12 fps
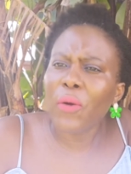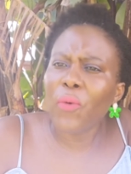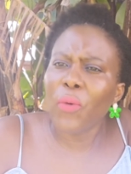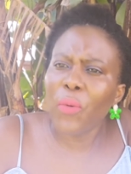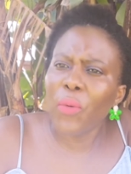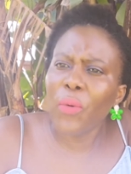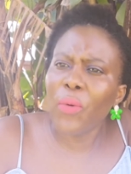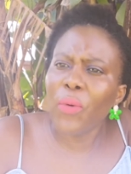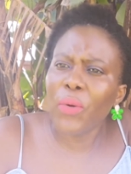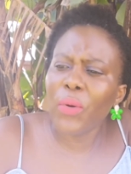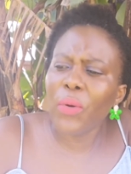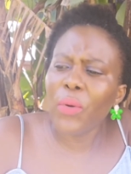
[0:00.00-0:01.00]

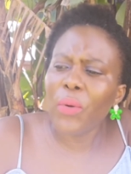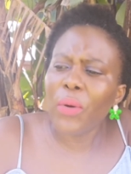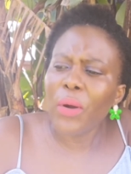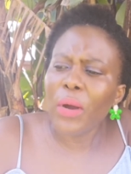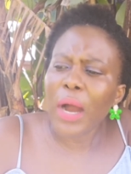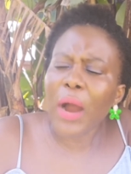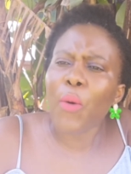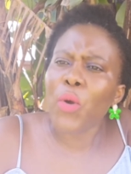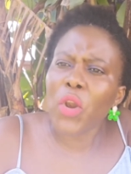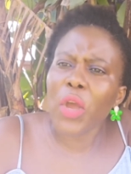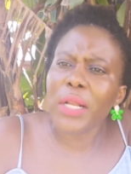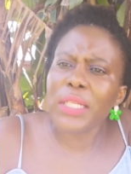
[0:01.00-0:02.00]
who our
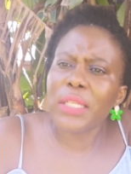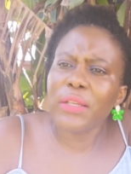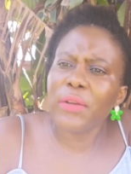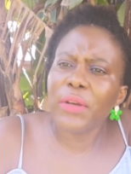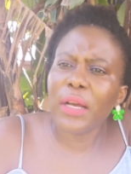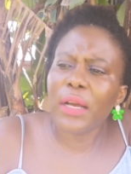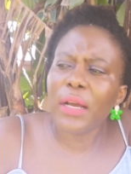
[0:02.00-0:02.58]
loyalty